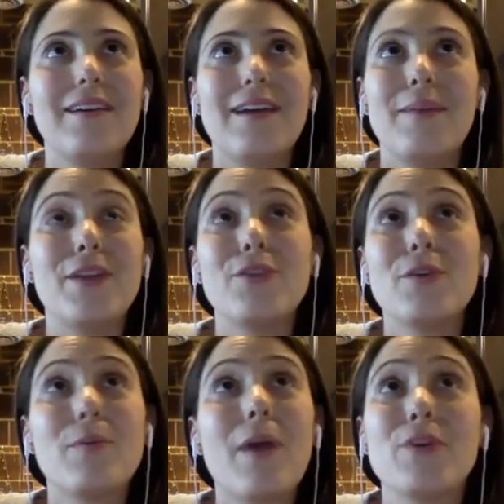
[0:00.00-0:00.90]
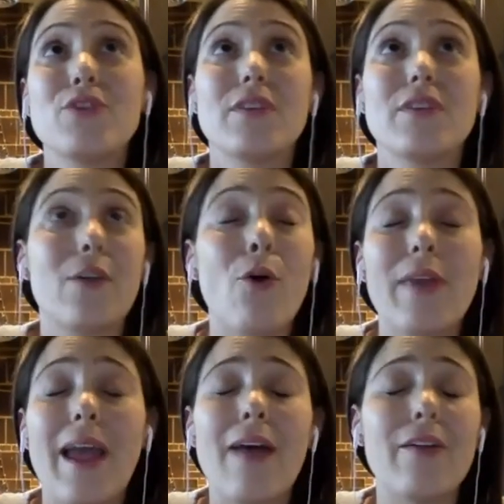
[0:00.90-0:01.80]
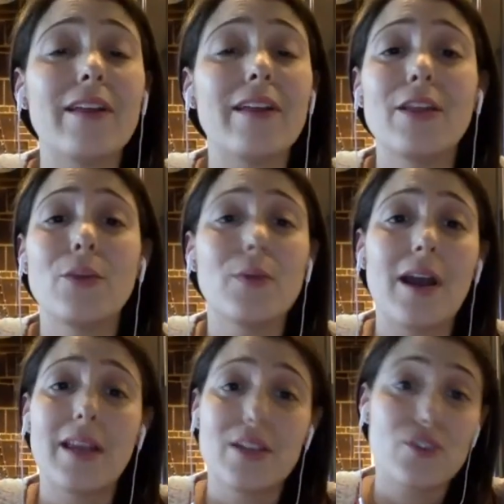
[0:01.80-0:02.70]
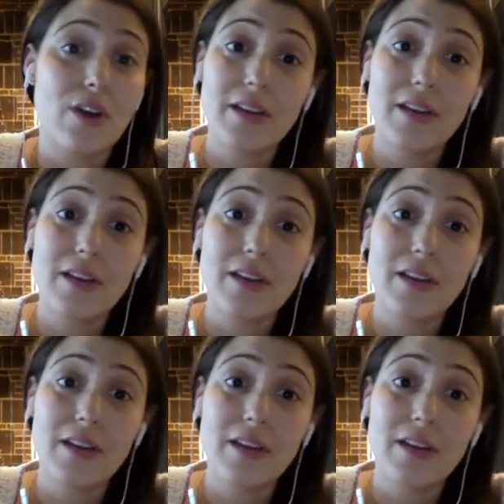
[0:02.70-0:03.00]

I mean, you could probably drink that whole gallon and you would not get drunk.